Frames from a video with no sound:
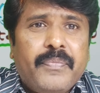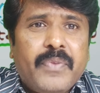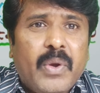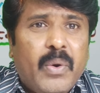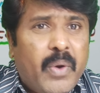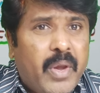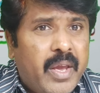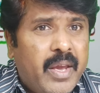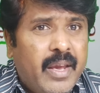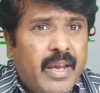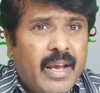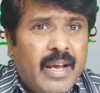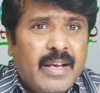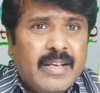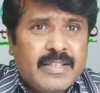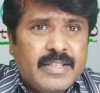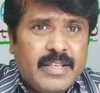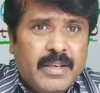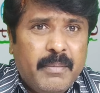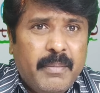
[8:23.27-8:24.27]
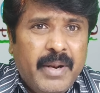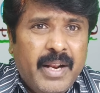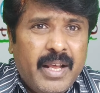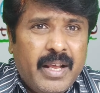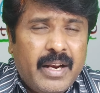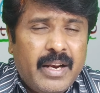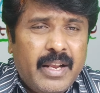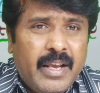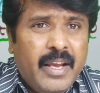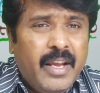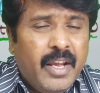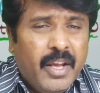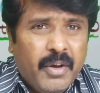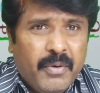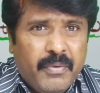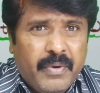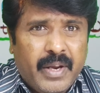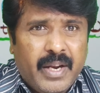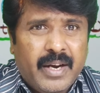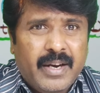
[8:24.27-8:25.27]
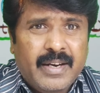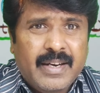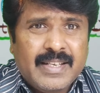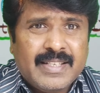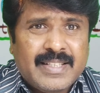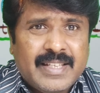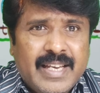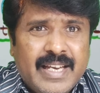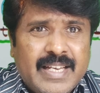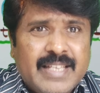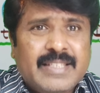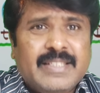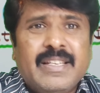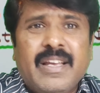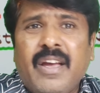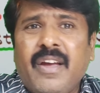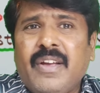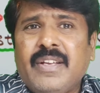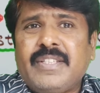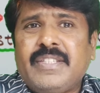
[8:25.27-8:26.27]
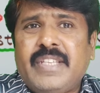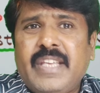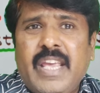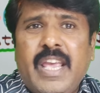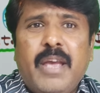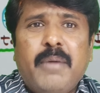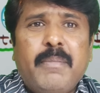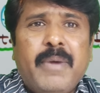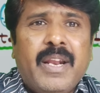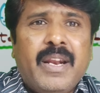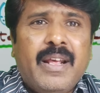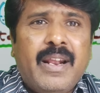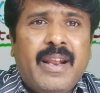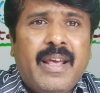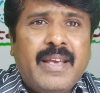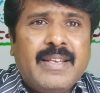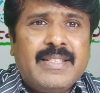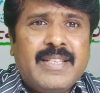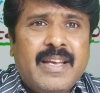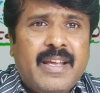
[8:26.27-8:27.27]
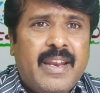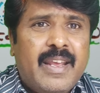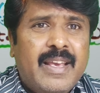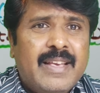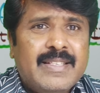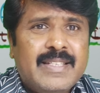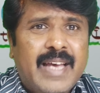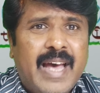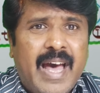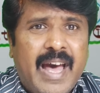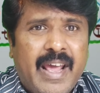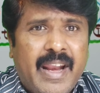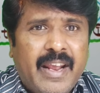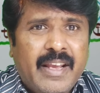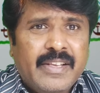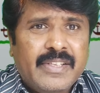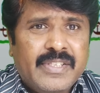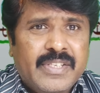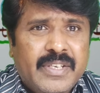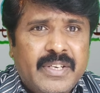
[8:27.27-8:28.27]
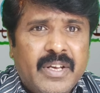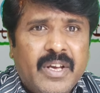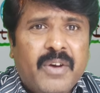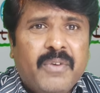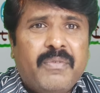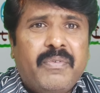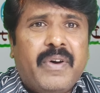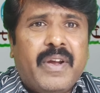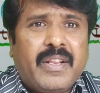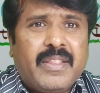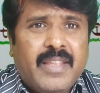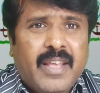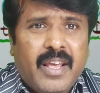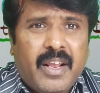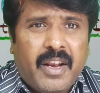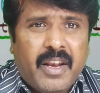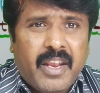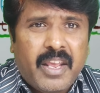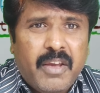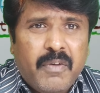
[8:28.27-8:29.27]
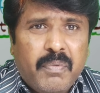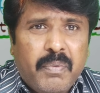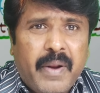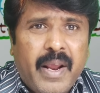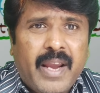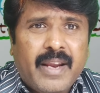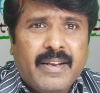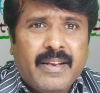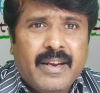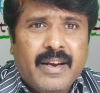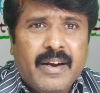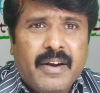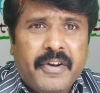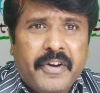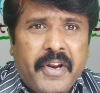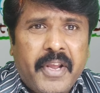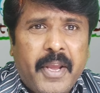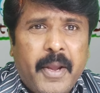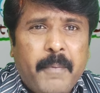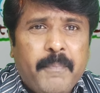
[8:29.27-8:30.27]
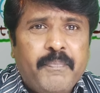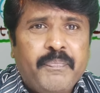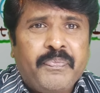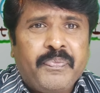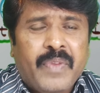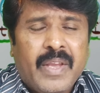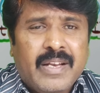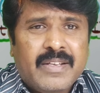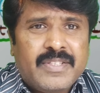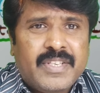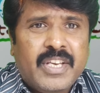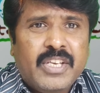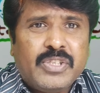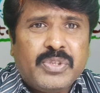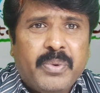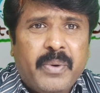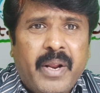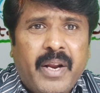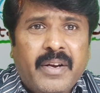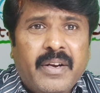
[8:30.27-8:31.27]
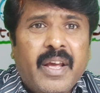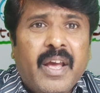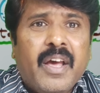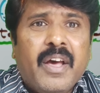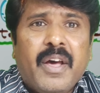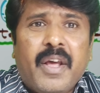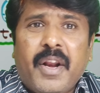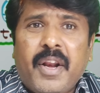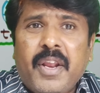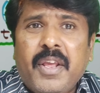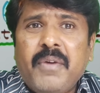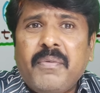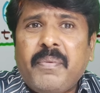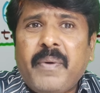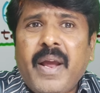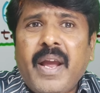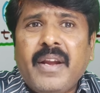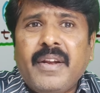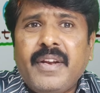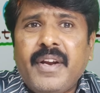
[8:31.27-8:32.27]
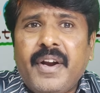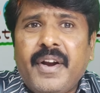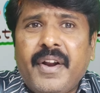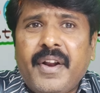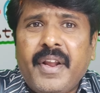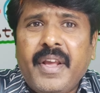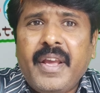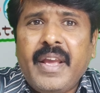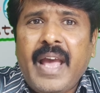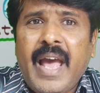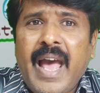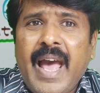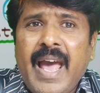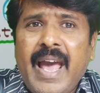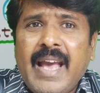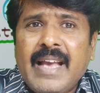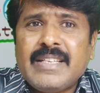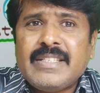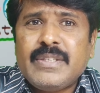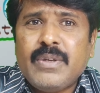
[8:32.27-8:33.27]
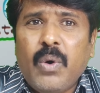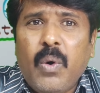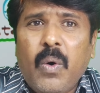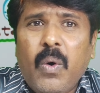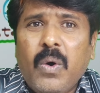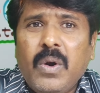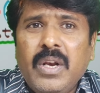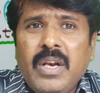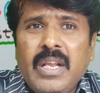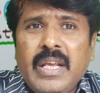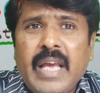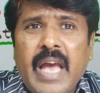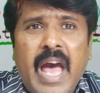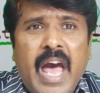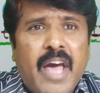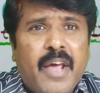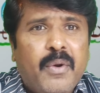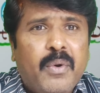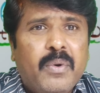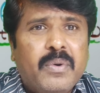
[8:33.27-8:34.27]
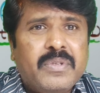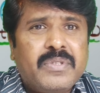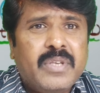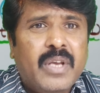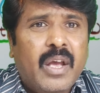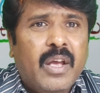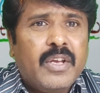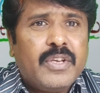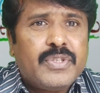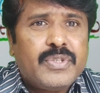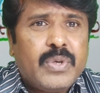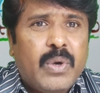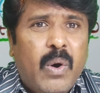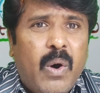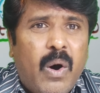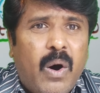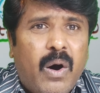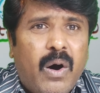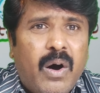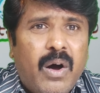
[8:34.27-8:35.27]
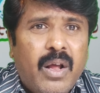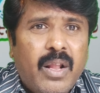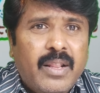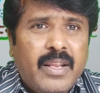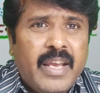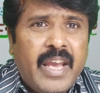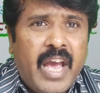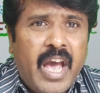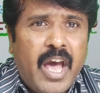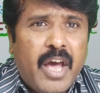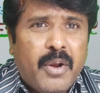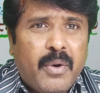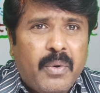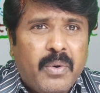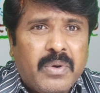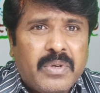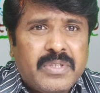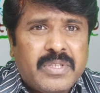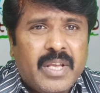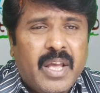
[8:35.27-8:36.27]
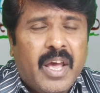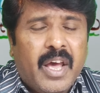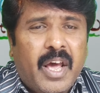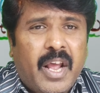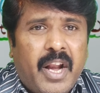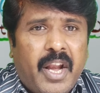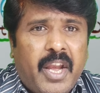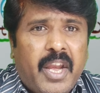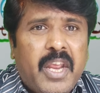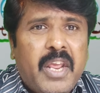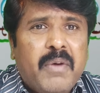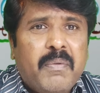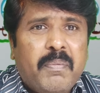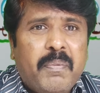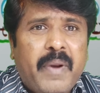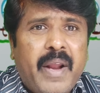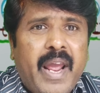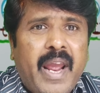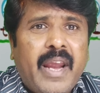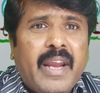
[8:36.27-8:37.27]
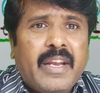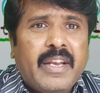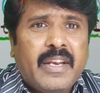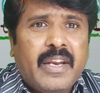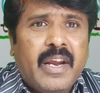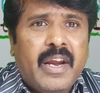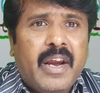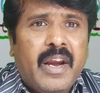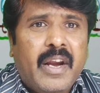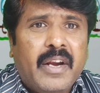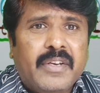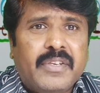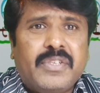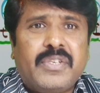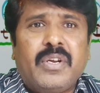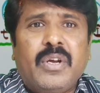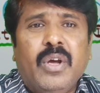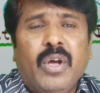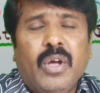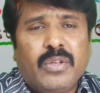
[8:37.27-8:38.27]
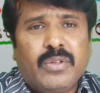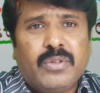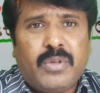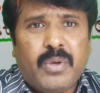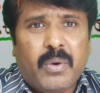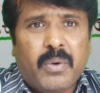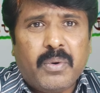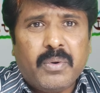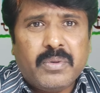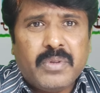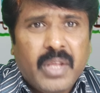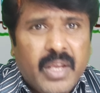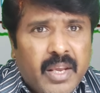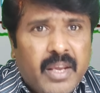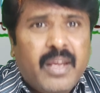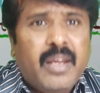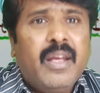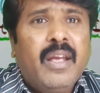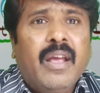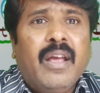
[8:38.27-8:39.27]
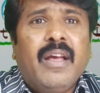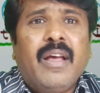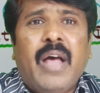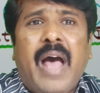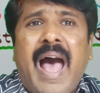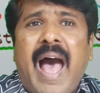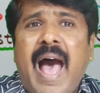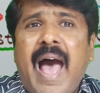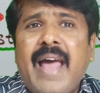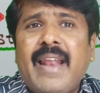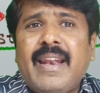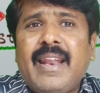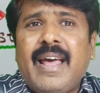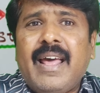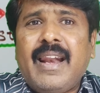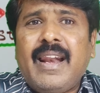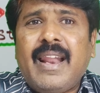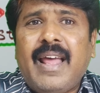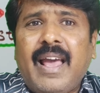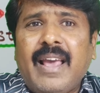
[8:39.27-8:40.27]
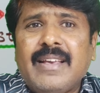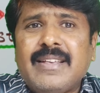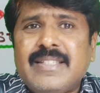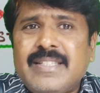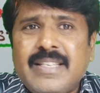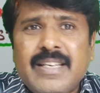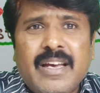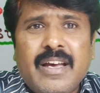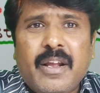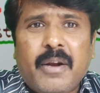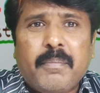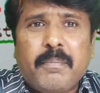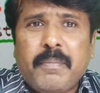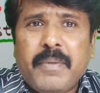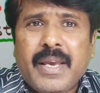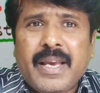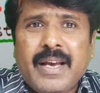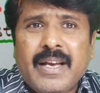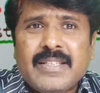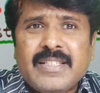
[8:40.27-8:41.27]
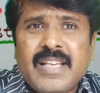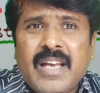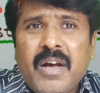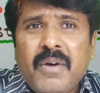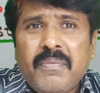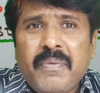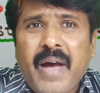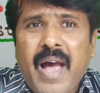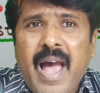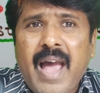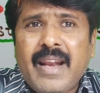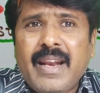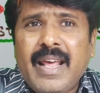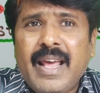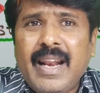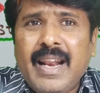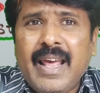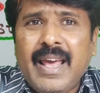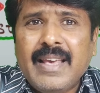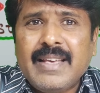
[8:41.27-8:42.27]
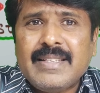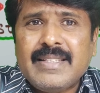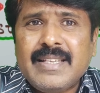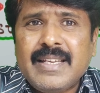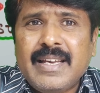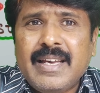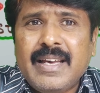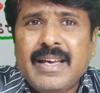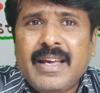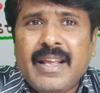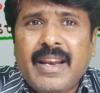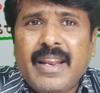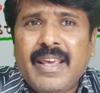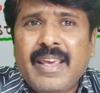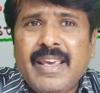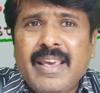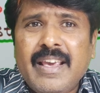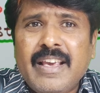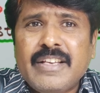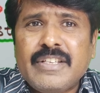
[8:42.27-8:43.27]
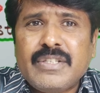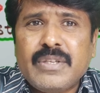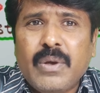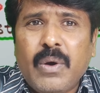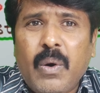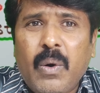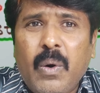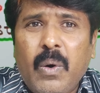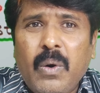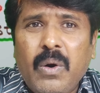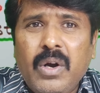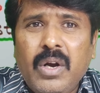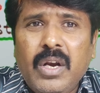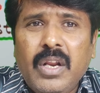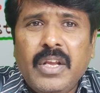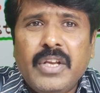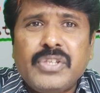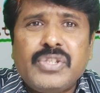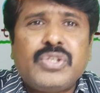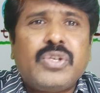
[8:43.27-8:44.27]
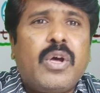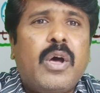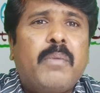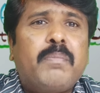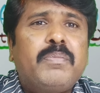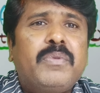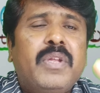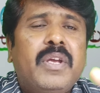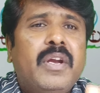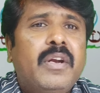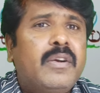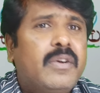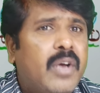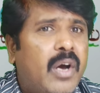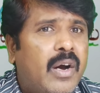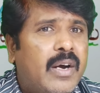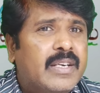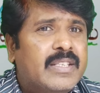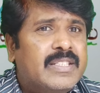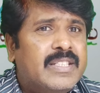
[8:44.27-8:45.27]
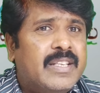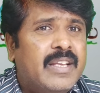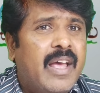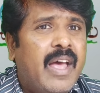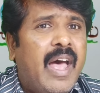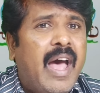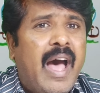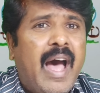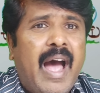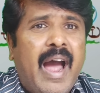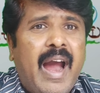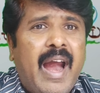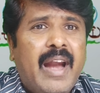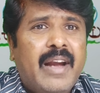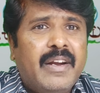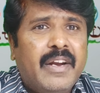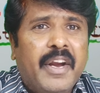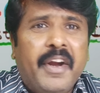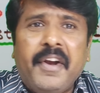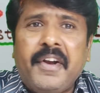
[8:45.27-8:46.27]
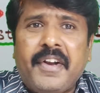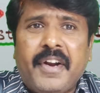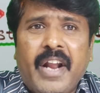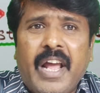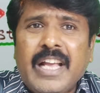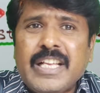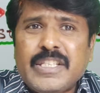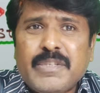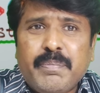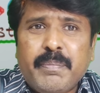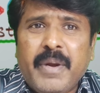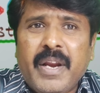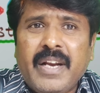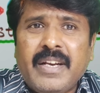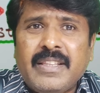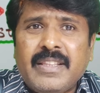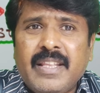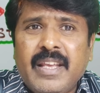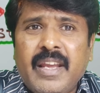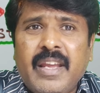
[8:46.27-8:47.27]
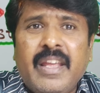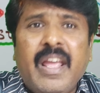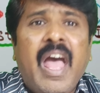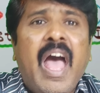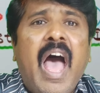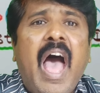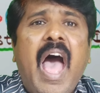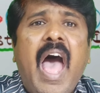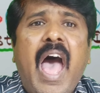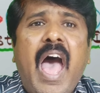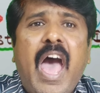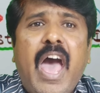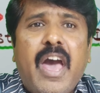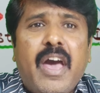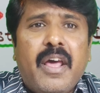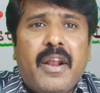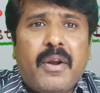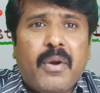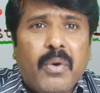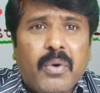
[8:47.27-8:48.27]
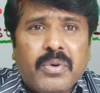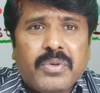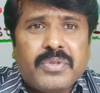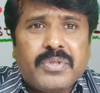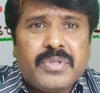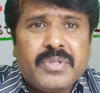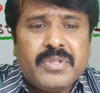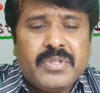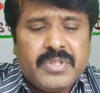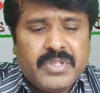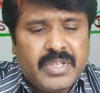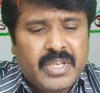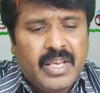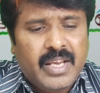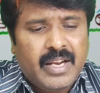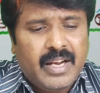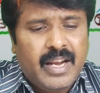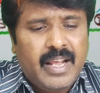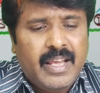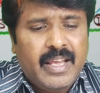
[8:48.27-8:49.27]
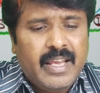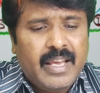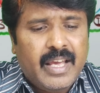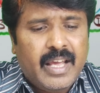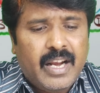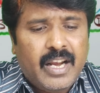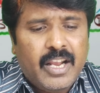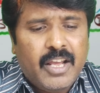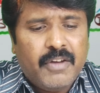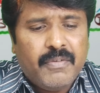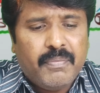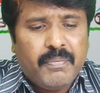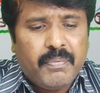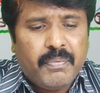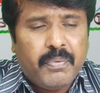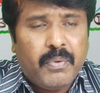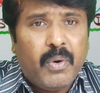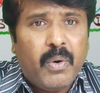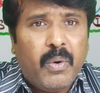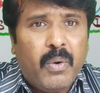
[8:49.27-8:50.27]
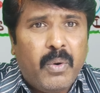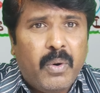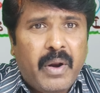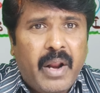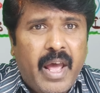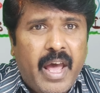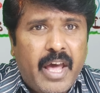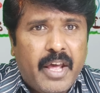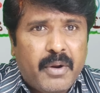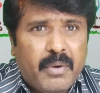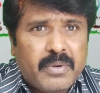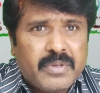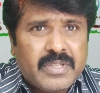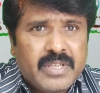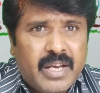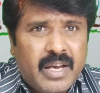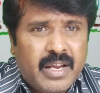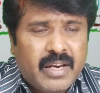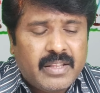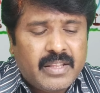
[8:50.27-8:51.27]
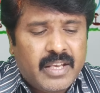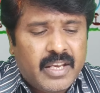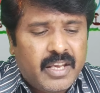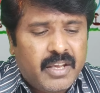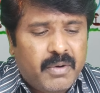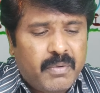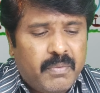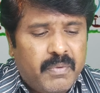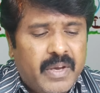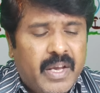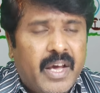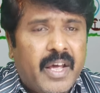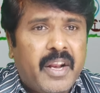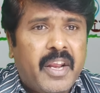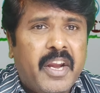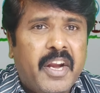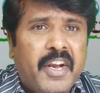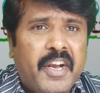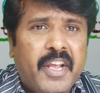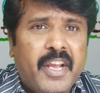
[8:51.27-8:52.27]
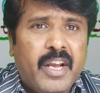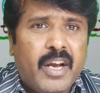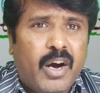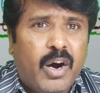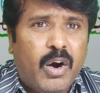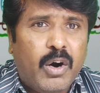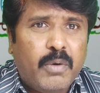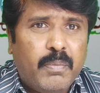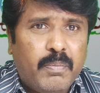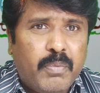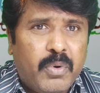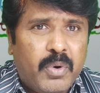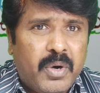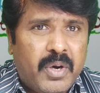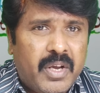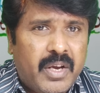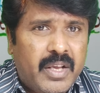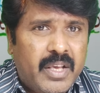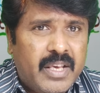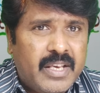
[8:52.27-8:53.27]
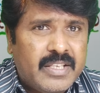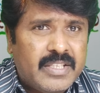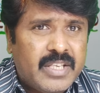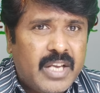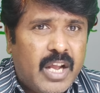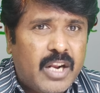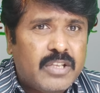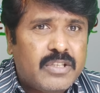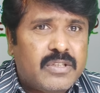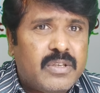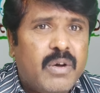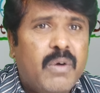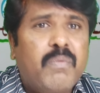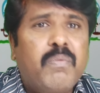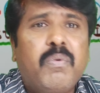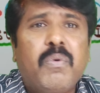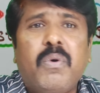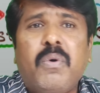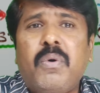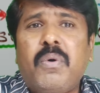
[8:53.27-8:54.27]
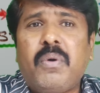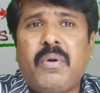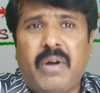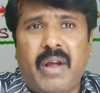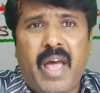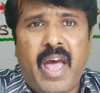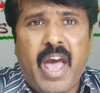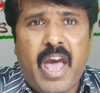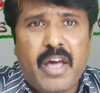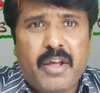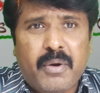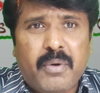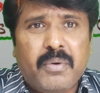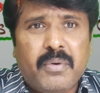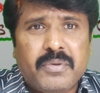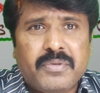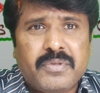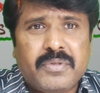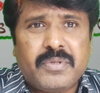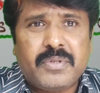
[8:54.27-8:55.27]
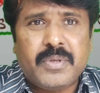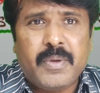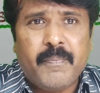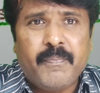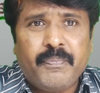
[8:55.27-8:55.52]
Okay, similarly we can discuss same analyzer is arranged for the refracted ray. See student, refracted ray has only arrows, so all the arrows refracted through the analyzer. Because of analyzer is only stop the dots and it transmit the arrows. See clearly 4 arrows are there, we are getting output is also 4 arrows.